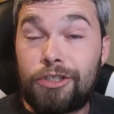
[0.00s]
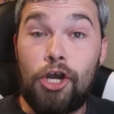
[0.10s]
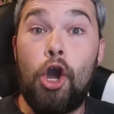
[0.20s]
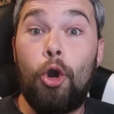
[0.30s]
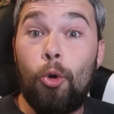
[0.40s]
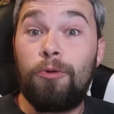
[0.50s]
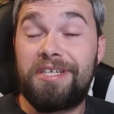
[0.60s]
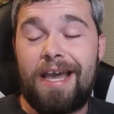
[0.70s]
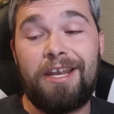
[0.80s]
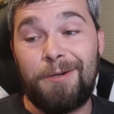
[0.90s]
two
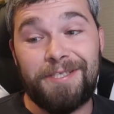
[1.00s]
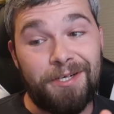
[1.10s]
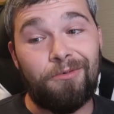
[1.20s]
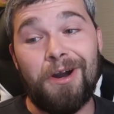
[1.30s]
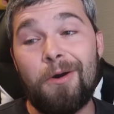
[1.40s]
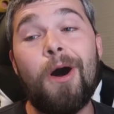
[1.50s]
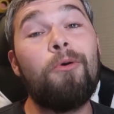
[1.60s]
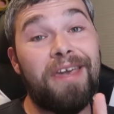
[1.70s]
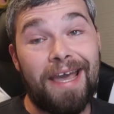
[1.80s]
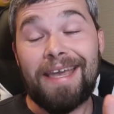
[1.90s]
dinos in a row.
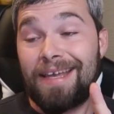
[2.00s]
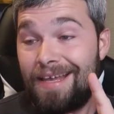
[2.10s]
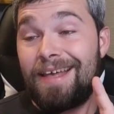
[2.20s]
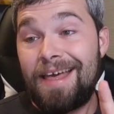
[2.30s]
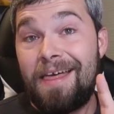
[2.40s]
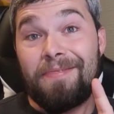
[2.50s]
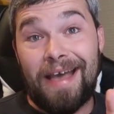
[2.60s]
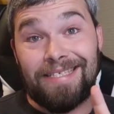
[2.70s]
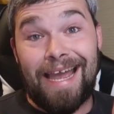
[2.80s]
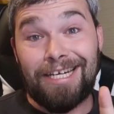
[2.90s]
Okay,
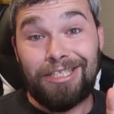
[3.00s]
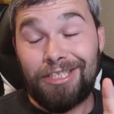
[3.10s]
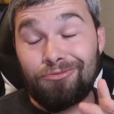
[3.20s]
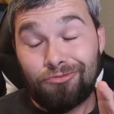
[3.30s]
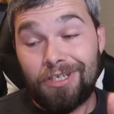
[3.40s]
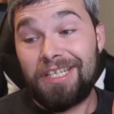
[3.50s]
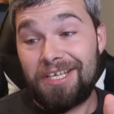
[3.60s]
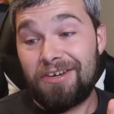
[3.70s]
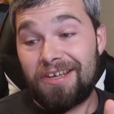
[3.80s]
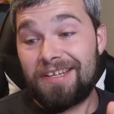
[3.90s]
that's actually really
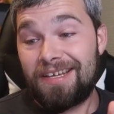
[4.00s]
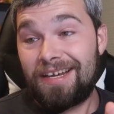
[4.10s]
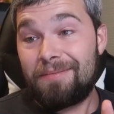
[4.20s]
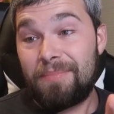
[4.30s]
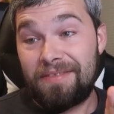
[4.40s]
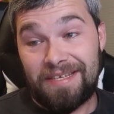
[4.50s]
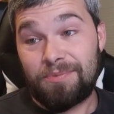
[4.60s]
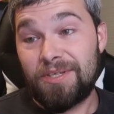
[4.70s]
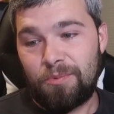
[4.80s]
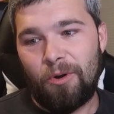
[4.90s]
good. But
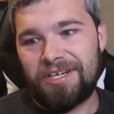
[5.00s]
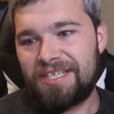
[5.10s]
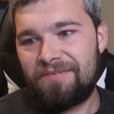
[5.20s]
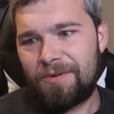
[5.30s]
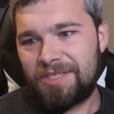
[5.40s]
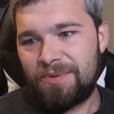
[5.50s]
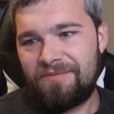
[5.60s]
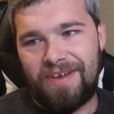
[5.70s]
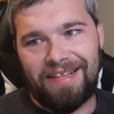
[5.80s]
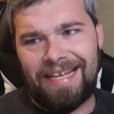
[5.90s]
this one's worse than the first one.
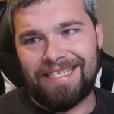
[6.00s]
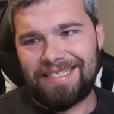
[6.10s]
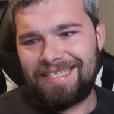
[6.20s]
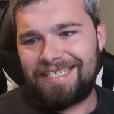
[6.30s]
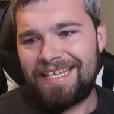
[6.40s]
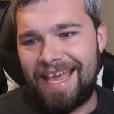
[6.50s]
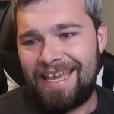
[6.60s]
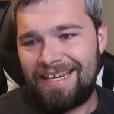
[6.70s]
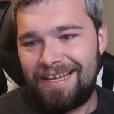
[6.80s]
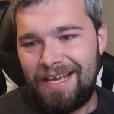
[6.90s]
In fact, that's a
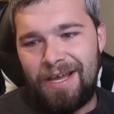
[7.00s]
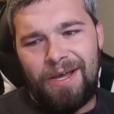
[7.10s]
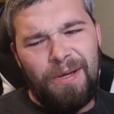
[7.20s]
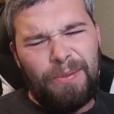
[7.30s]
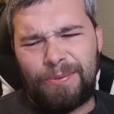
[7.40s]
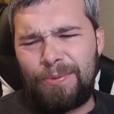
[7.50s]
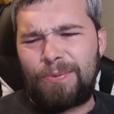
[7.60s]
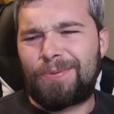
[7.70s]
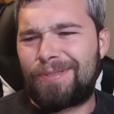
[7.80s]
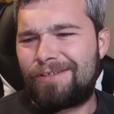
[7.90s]
68.
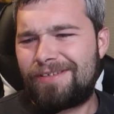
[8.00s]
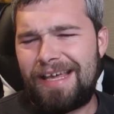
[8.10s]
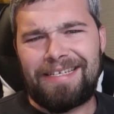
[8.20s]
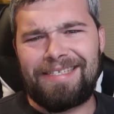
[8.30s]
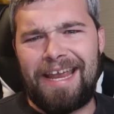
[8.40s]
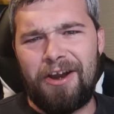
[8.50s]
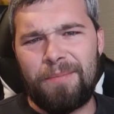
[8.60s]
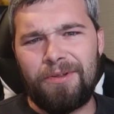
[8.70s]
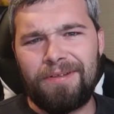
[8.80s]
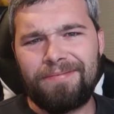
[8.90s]
Ooh, that is
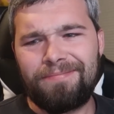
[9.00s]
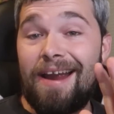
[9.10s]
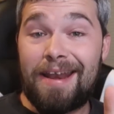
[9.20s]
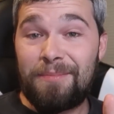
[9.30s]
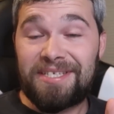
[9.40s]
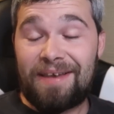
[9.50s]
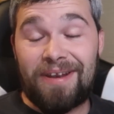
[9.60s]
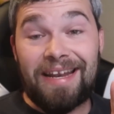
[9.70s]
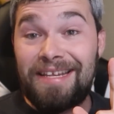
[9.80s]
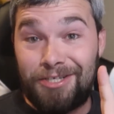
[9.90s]
terrible. All right, number
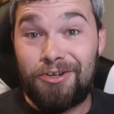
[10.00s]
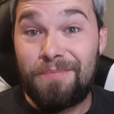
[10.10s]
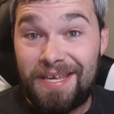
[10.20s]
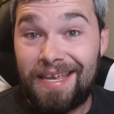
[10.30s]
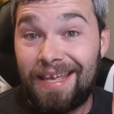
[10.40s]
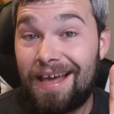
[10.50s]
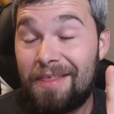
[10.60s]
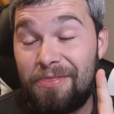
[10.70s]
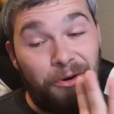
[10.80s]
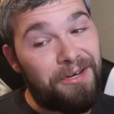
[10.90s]
seven, I need you to be
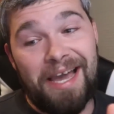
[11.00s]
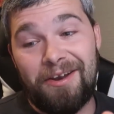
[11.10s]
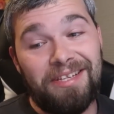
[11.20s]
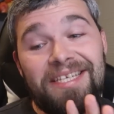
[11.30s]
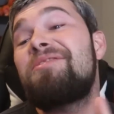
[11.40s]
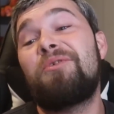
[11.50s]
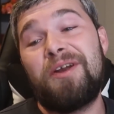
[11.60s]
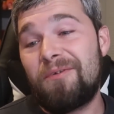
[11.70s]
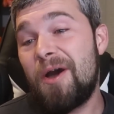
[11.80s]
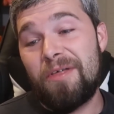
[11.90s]
a third dino. Let's get three
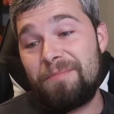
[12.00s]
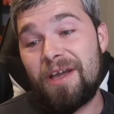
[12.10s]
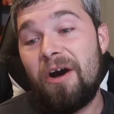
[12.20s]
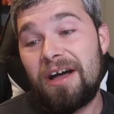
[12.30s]
in a row, that'd be